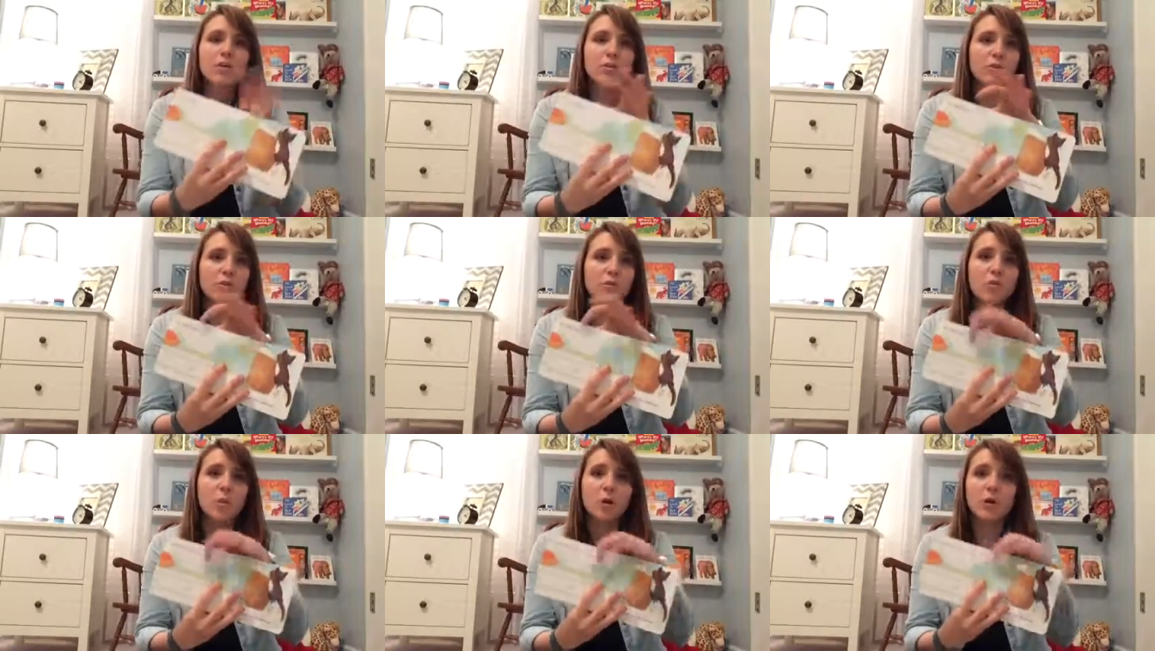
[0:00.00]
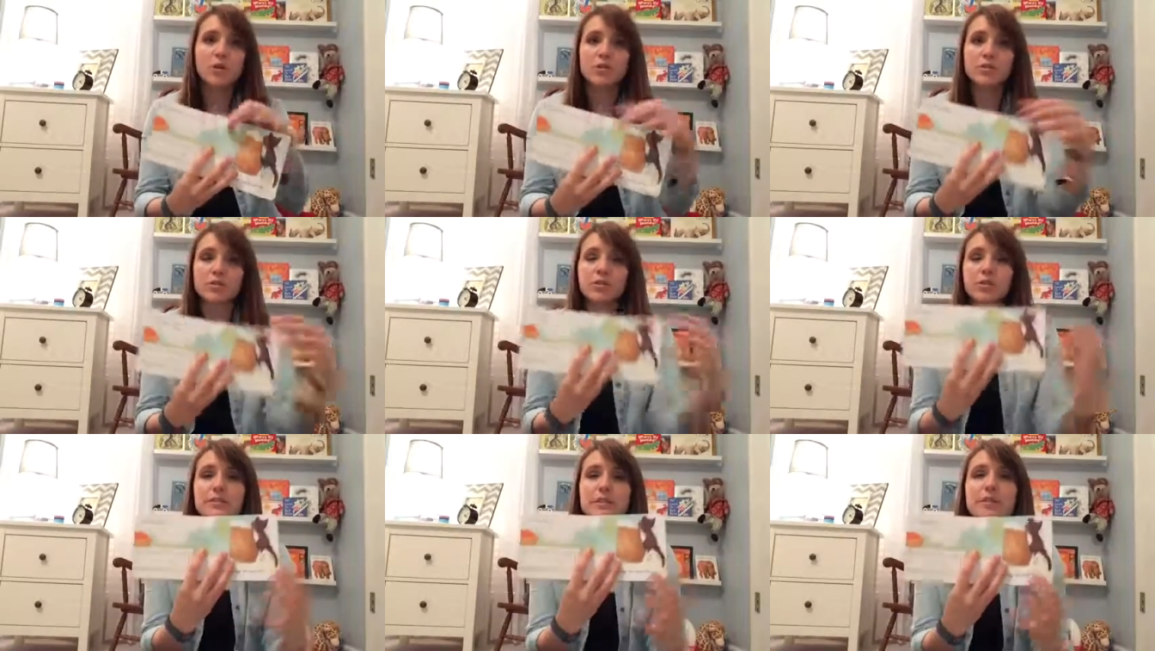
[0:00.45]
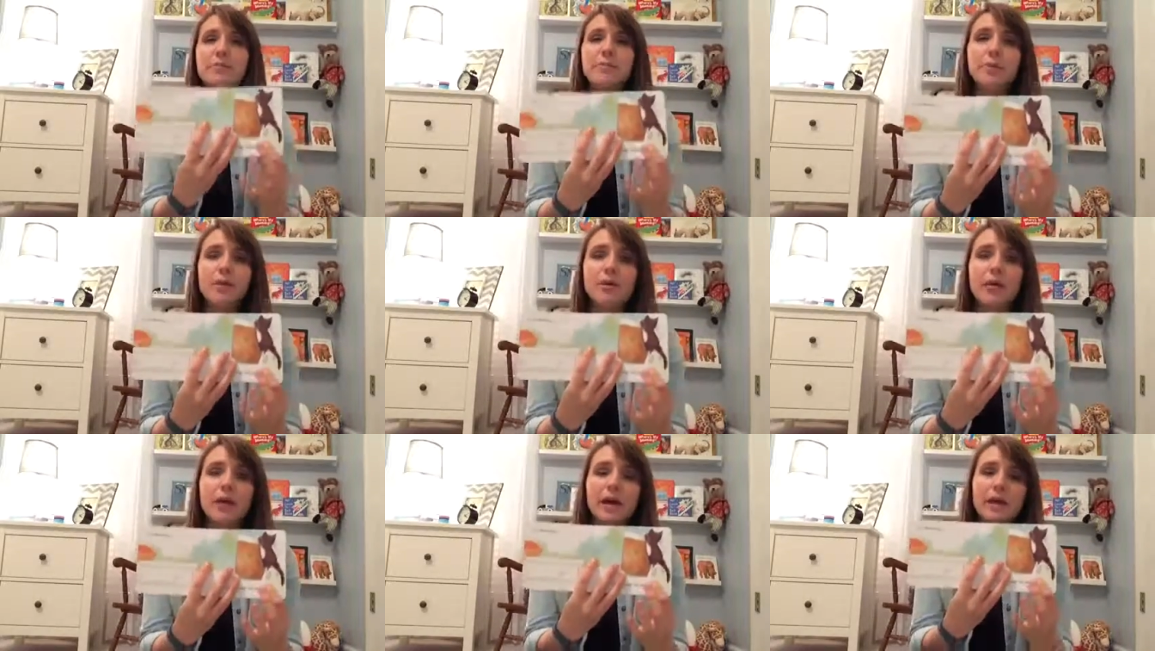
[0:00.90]
The words are
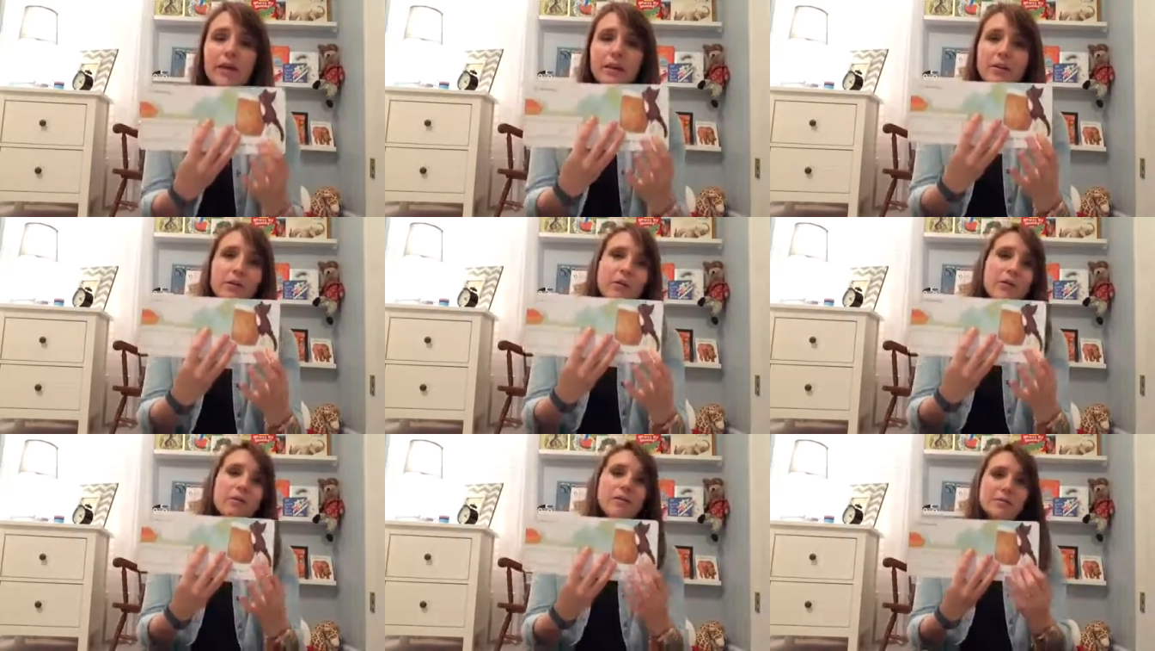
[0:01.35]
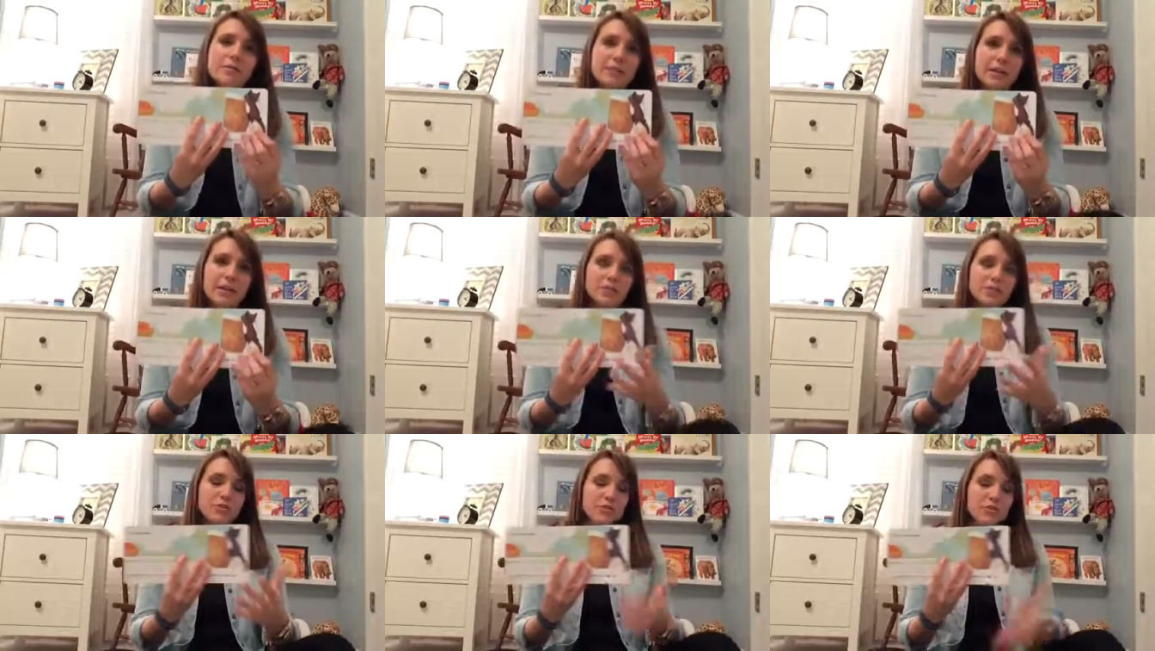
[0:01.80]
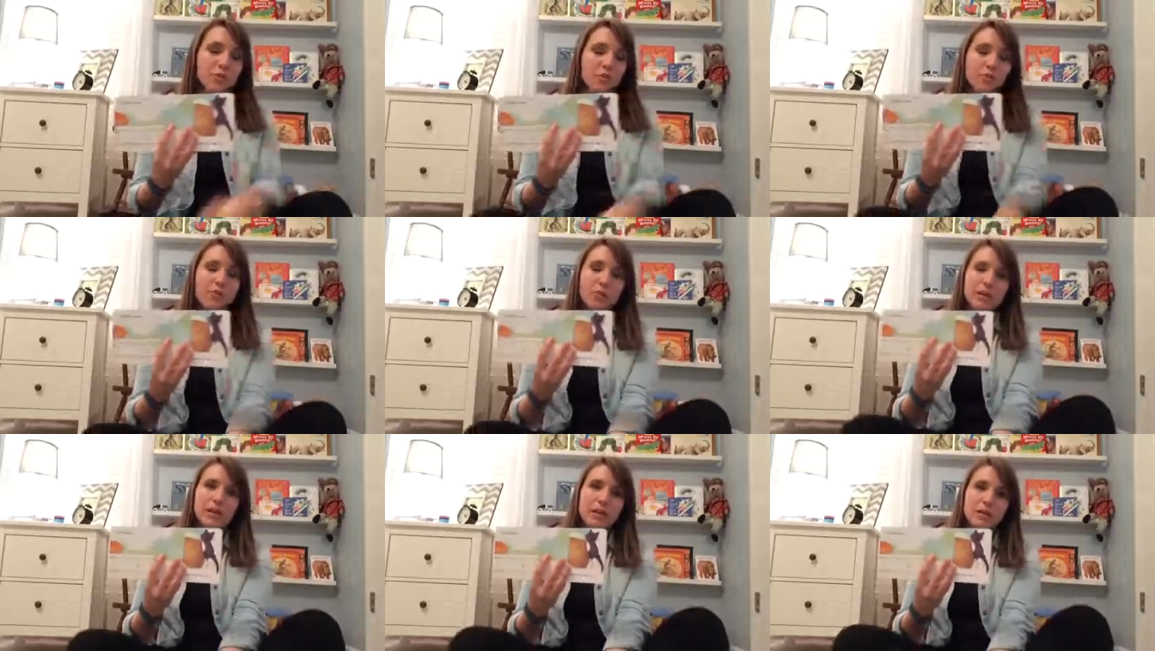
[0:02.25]
simple, and I know at this age you don't
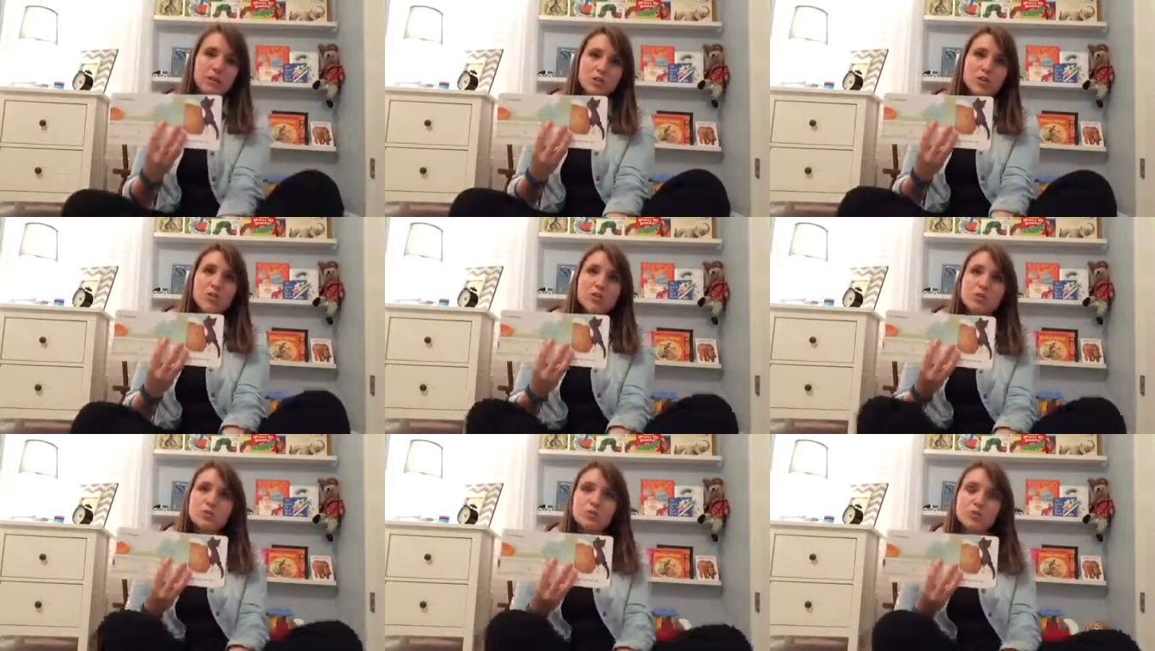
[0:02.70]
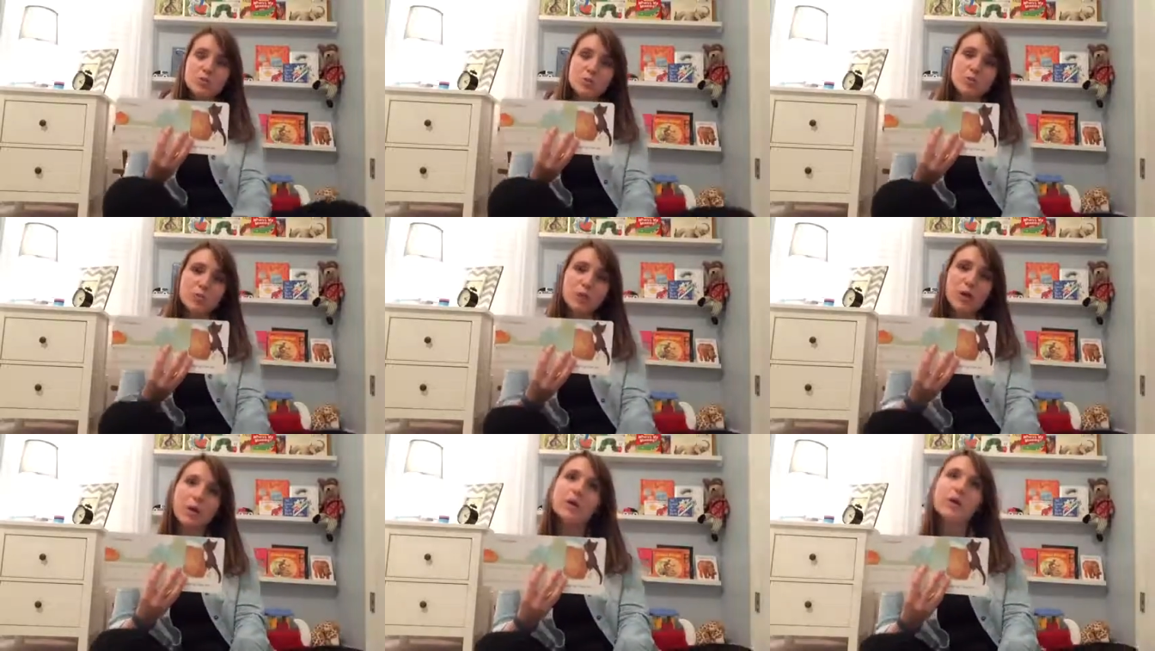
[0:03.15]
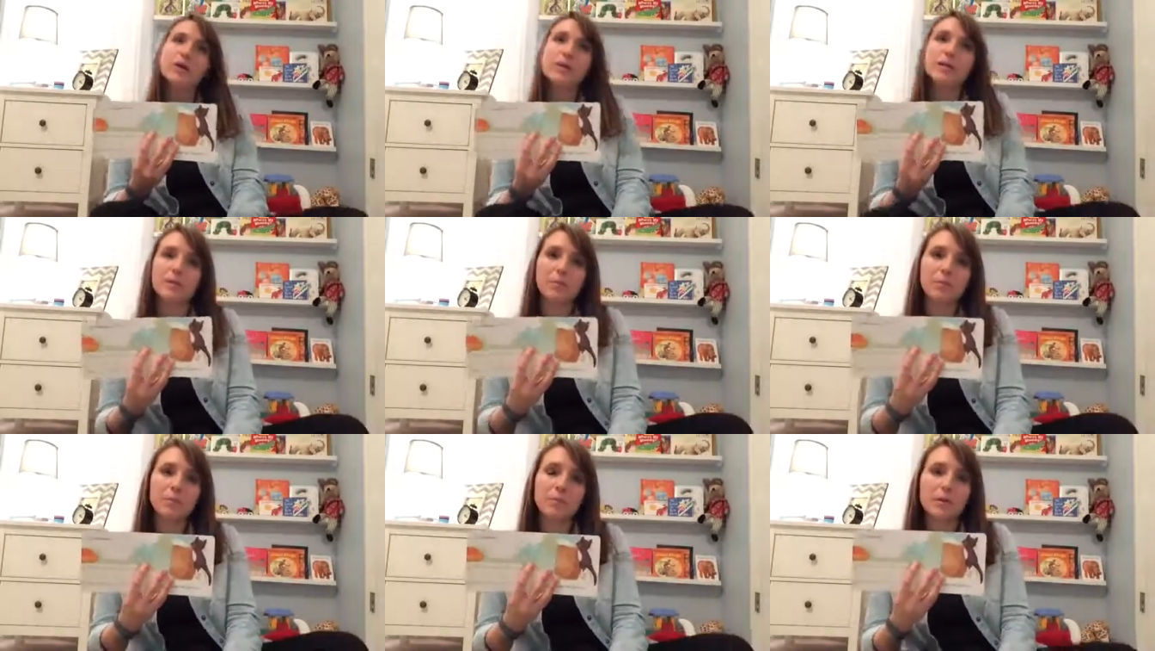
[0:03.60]
want to get too wordy
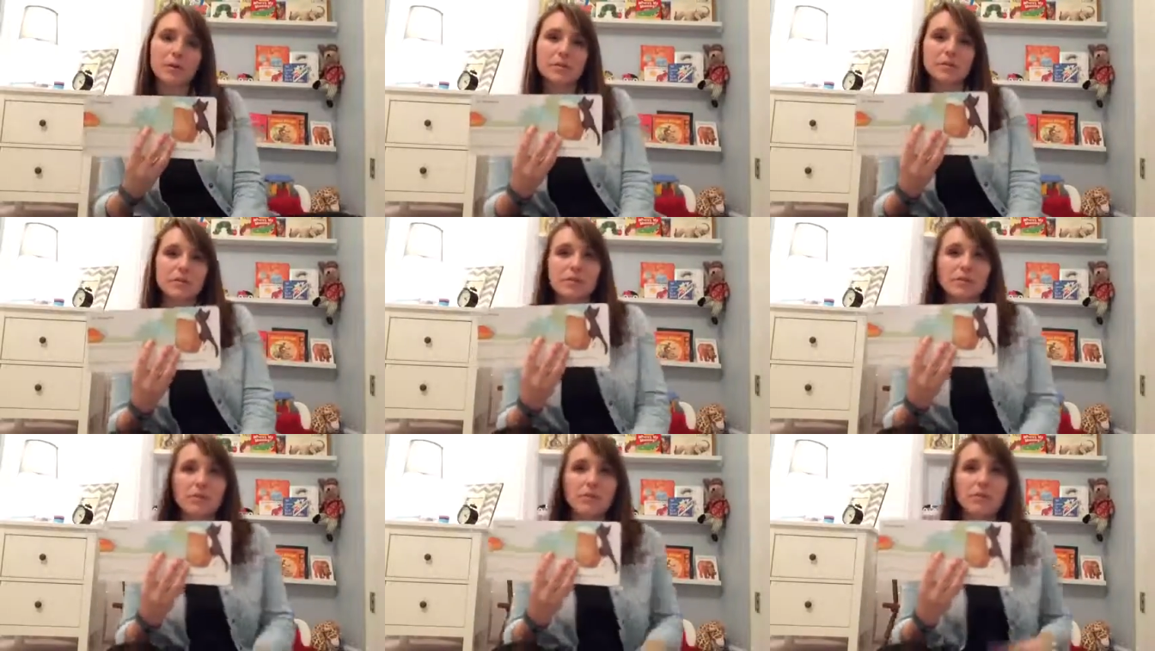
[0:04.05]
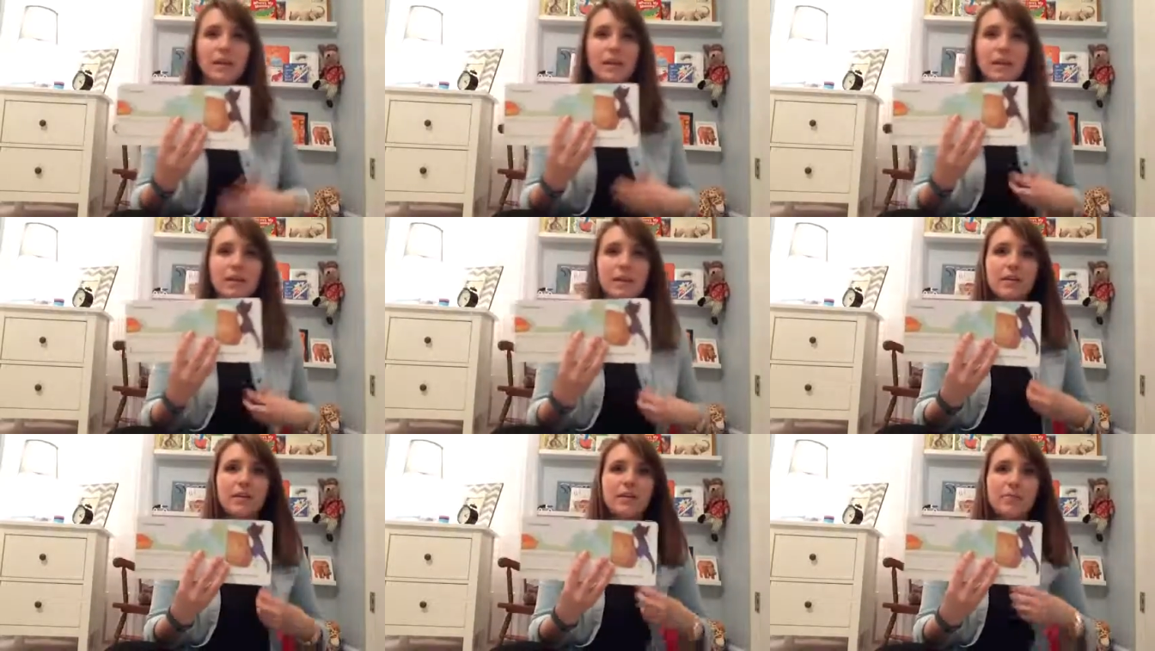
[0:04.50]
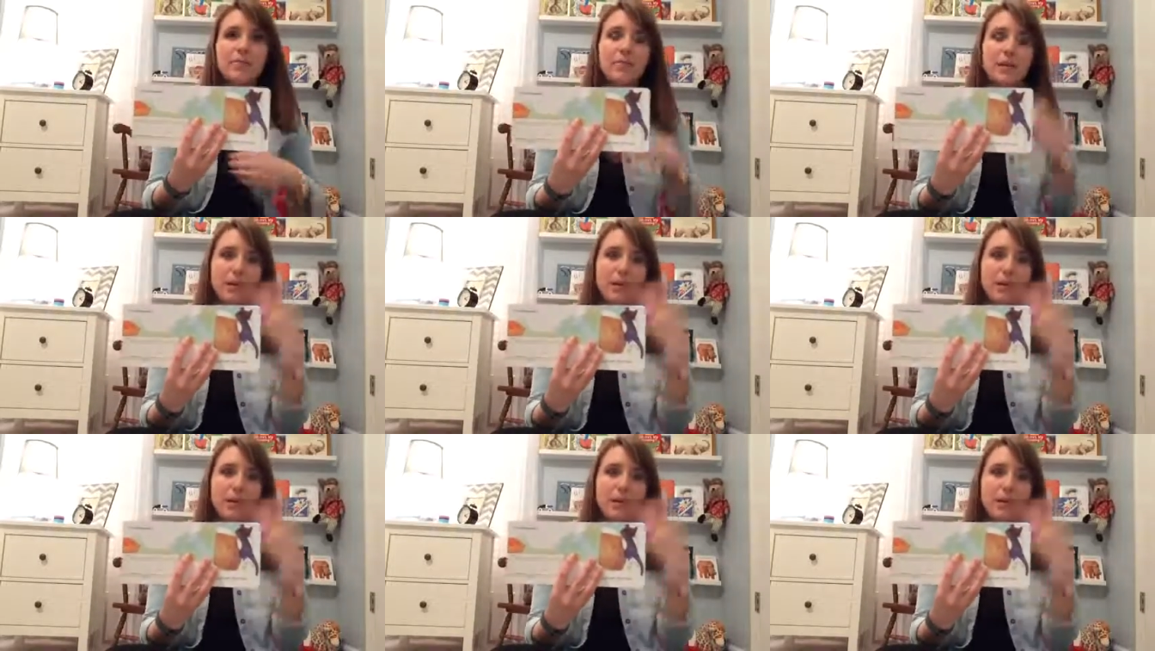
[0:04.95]
in a book so that they can